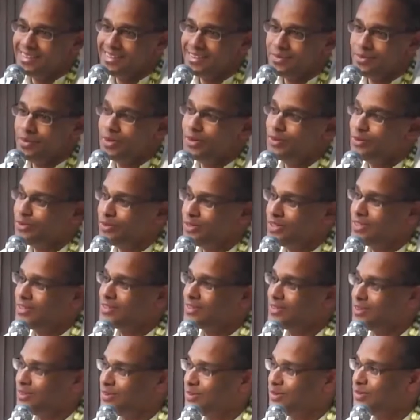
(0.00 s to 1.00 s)
What do you think
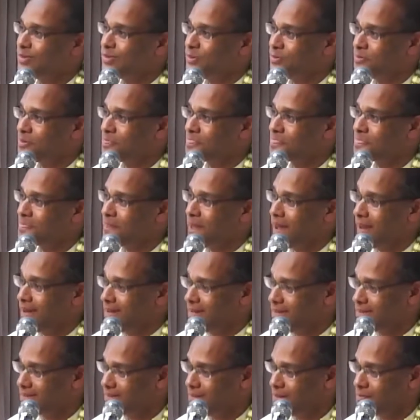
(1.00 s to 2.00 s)
she'll do?
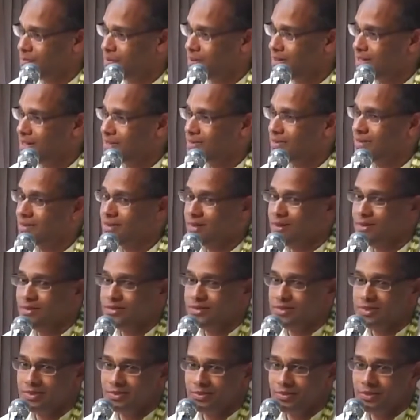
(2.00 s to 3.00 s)
Any slipper that's
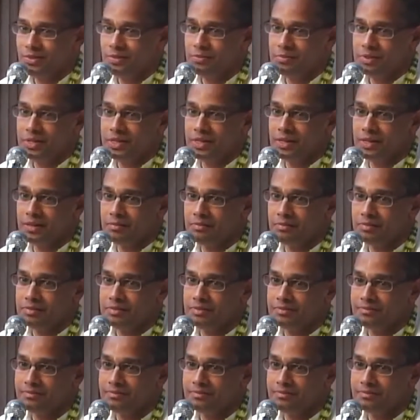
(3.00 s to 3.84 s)
around, she's going to pick it up.